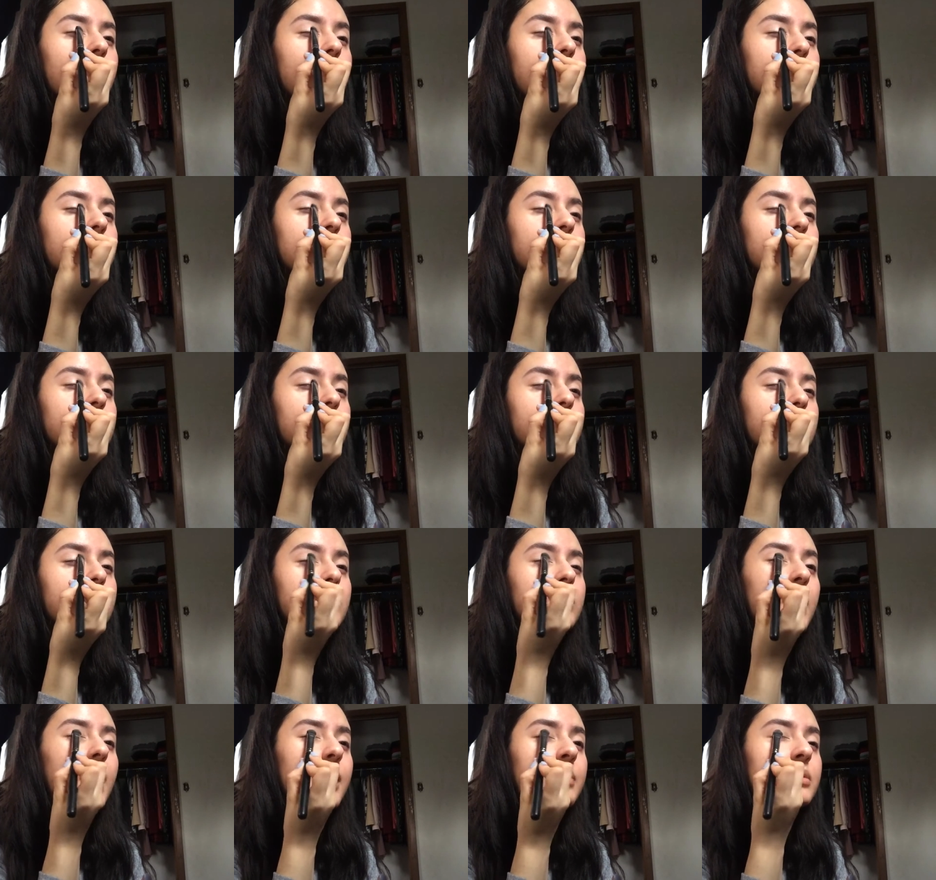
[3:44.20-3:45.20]
I
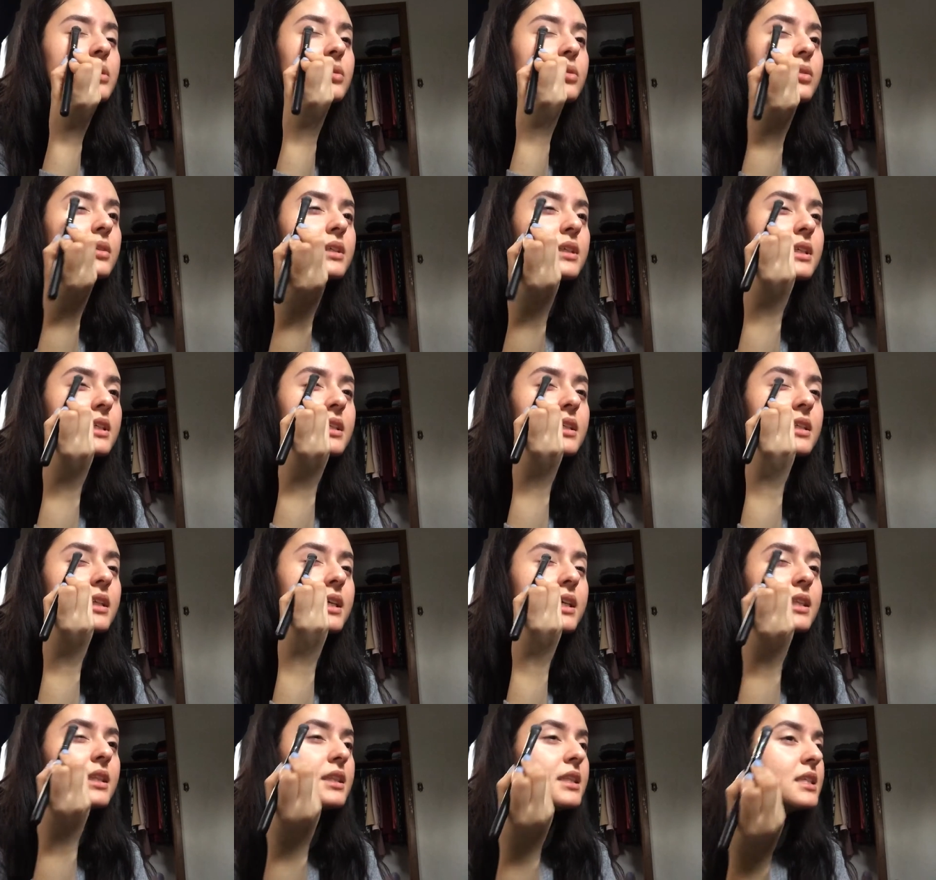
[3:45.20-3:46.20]
do absolutely,
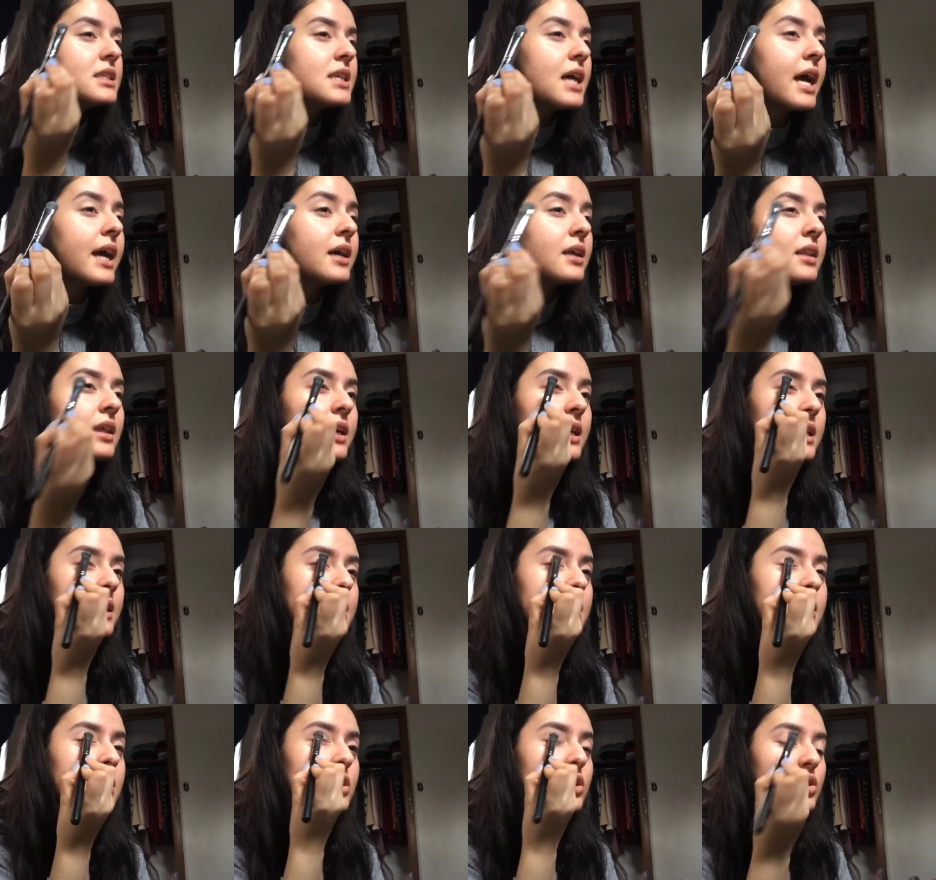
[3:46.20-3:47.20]
like, this highlight
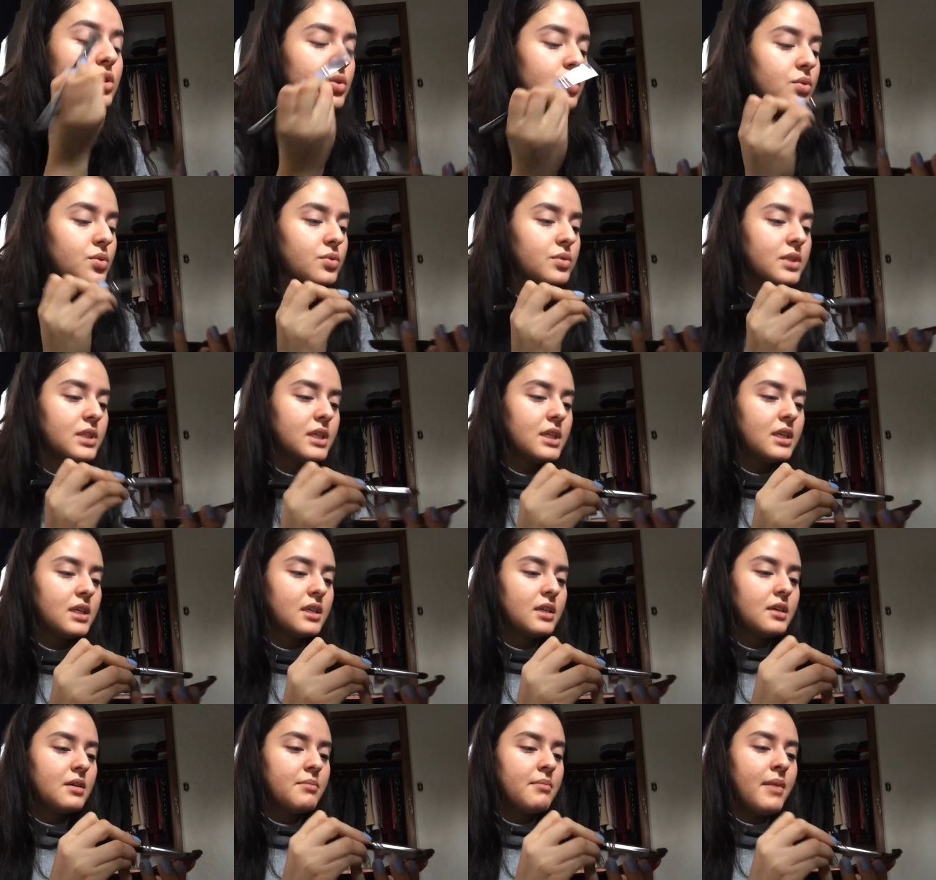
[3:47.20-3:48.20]
is
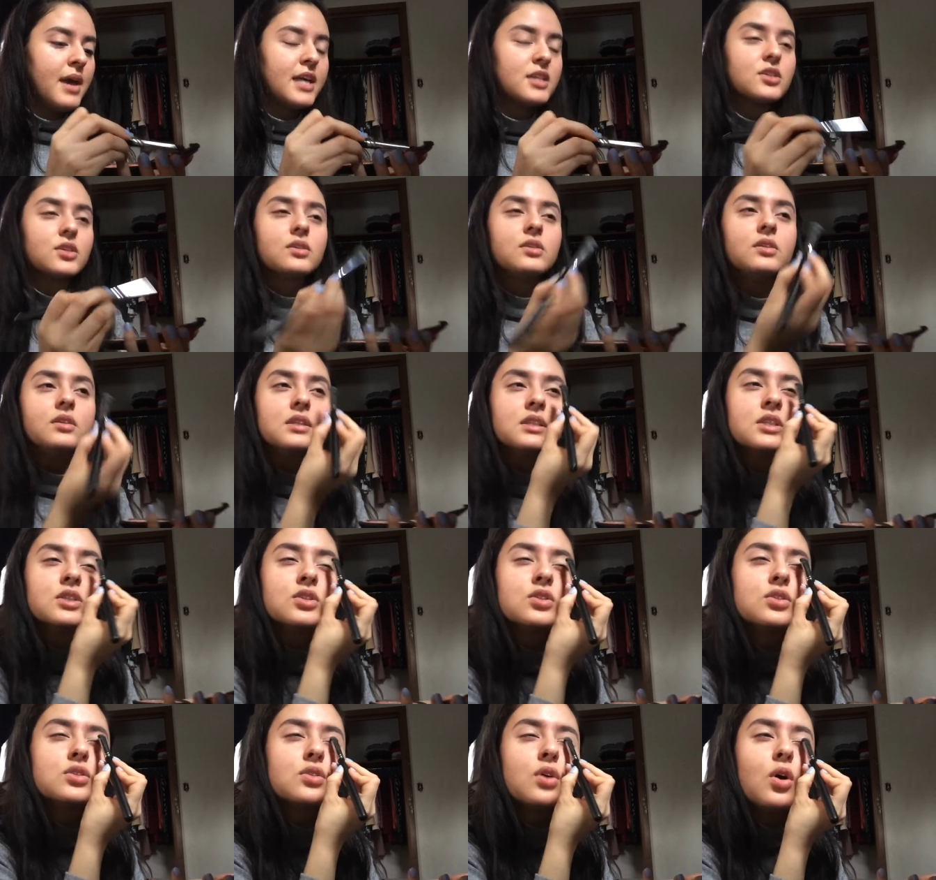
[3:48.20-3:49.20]
truly magical. It's
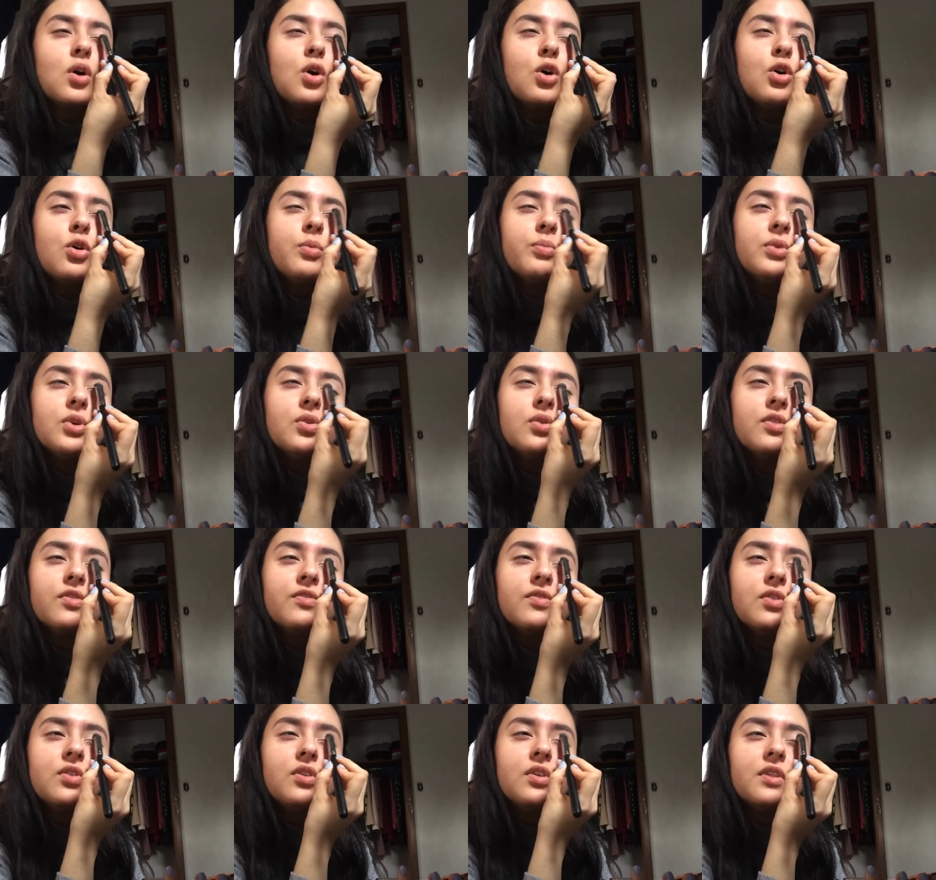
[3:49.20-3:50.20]
so
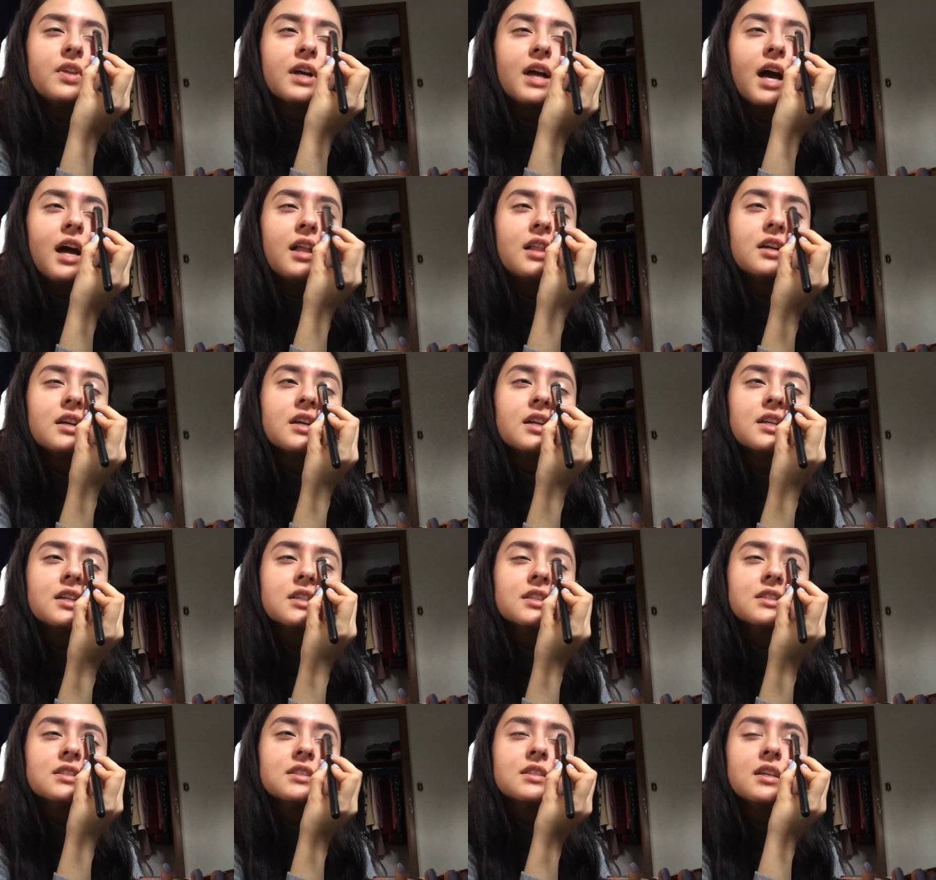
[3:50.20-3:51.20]
beautiful, the
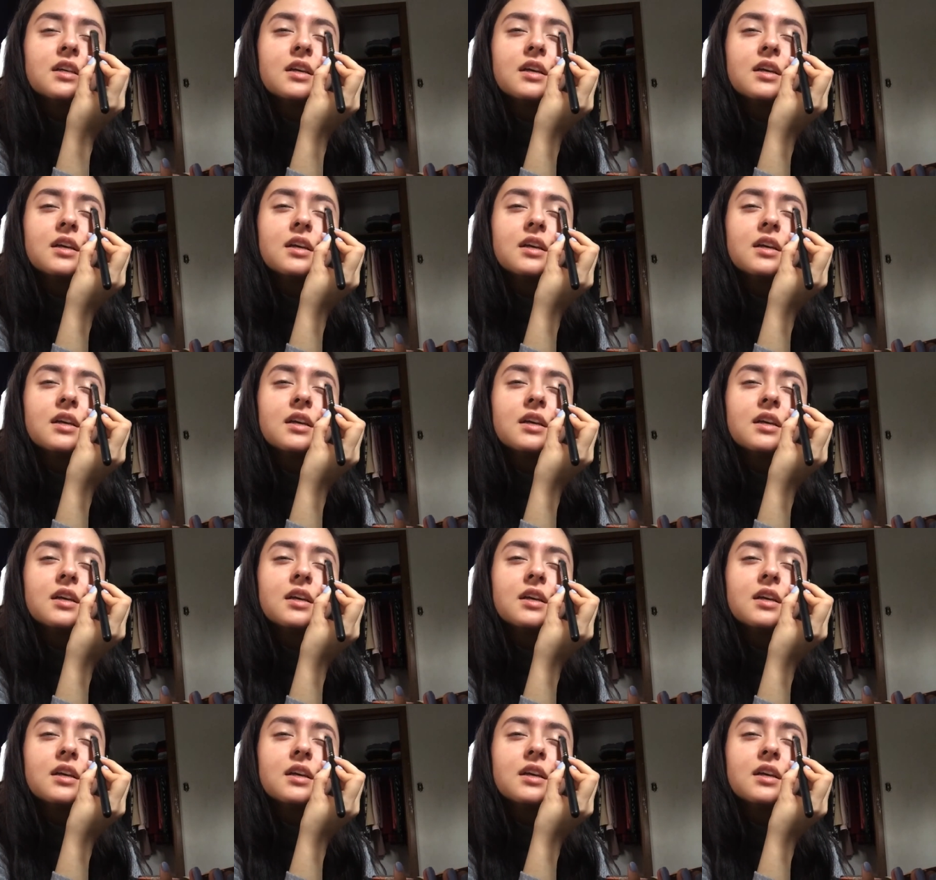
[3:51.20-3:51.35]
colors.